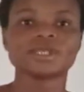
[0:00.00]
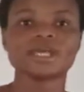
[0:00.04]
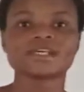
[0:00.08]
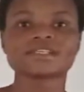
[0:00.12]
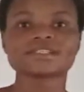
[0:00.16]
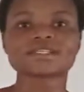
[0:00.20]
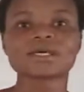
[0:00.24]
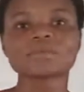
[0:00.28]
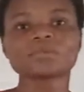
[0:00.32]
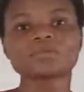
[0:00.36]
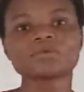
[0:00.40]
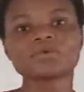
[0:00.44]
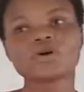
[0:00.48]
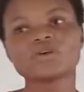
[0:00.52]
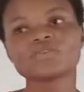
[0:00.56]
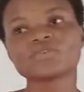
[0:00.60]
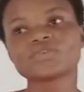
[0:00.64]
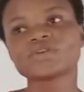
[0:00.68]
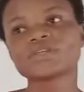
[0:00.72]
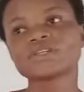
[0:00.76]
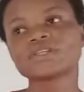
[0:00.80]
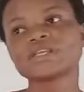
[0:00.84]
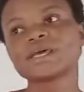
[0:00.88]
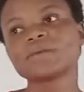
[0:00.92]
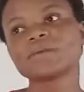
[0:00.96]
Example
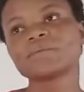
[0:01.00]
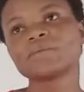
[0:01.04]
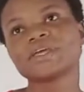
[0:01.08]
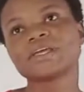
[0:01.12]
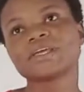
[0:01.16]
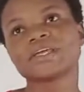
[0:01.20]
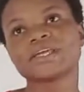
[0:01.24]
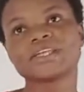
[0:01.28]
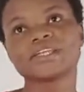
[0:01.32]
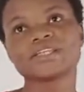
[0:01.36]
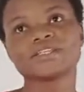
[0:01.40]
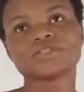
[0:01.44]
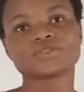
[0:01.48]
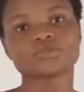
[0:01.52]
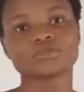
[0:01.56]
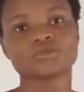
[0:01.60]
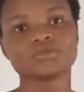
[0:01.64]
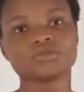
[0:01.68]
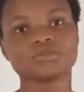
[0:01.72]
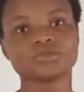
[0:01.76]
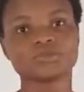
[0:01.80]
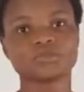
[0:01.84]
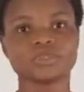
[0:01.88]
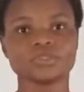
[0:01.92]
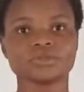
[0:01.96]
of them again is
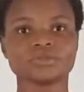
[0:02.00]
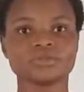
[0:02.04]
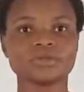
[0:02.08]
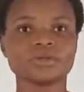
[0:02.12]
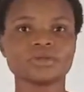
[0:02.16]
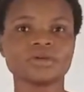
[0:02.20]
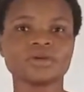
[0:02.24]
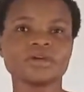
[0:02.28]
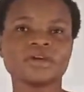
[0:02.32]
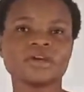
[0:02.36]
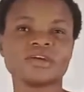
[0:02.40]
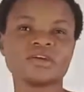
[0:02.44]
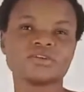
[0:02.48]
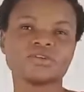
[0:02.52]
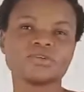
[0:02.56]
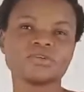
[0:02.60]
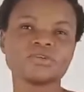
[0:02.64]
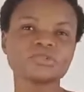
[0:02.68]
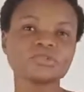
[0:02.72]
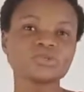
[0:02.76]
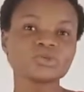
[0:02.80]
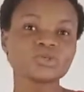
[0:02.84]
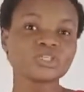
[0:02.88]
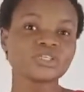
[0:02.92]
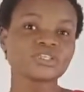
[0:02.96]
goodwill.
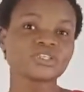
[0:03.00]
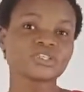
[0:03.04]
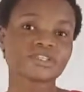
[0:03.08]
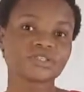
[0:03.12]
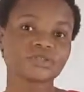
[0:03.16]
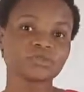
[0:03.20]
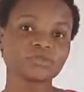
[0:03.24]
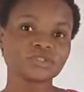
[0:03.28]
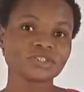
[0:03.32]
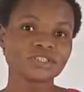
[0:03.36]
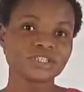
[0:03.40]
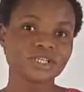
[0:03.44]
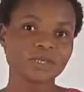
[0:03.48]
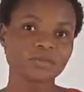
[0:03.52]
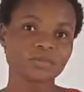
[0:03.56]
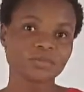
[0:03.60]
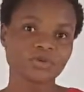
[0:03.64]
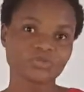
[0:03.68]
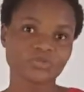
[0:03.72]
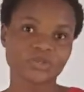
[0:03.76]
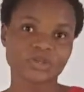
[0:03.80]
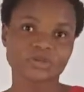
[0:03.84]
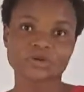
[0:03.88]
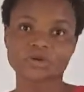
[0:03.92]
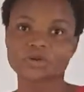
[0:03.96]
Goodwill is the good name
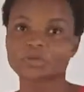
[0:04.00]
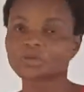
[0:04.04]
of the